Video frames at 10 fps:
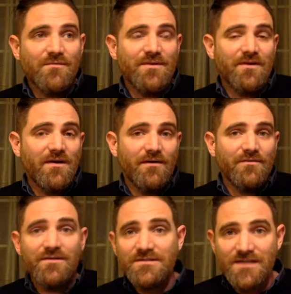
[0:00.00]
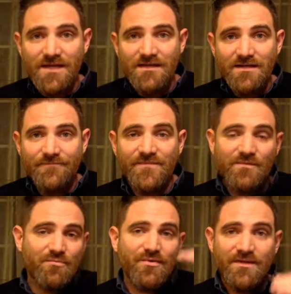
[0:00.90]
their character looks like
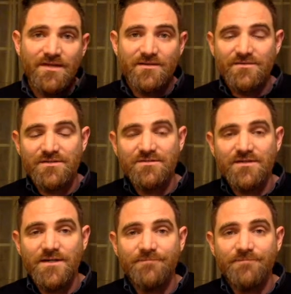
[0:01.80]
that will print later in the story.